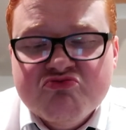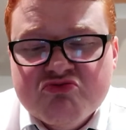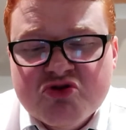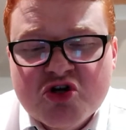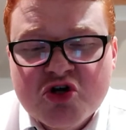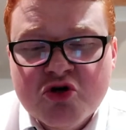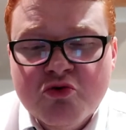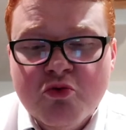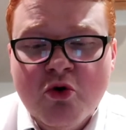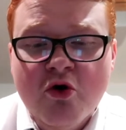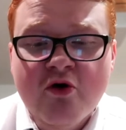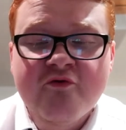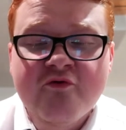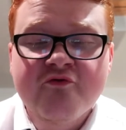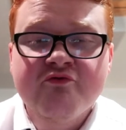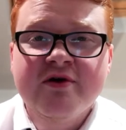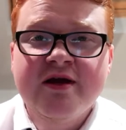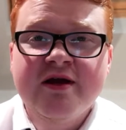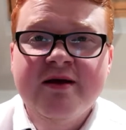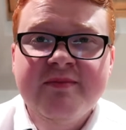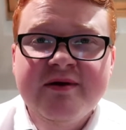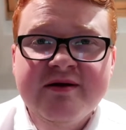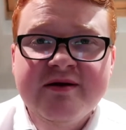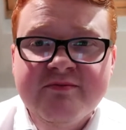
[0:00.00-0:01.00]
two or
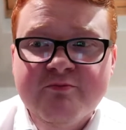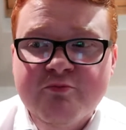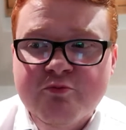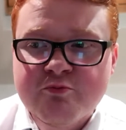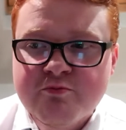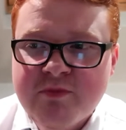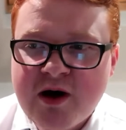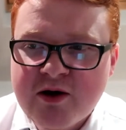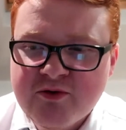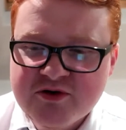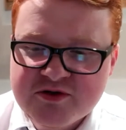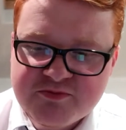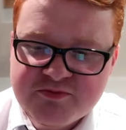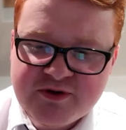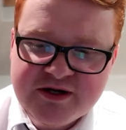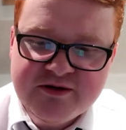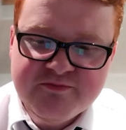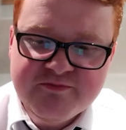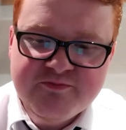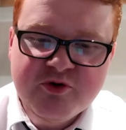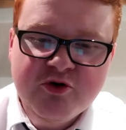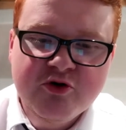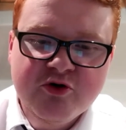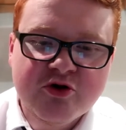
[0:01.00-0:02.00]
three. I mean, Mahrez played
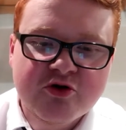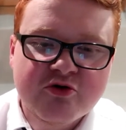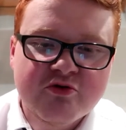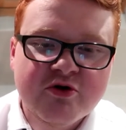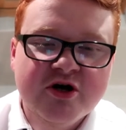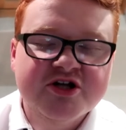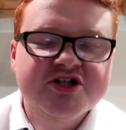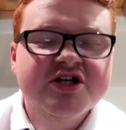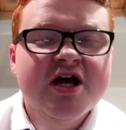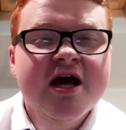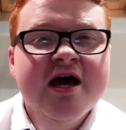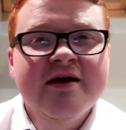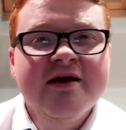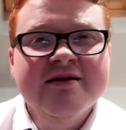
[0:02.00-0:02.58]
a ball across.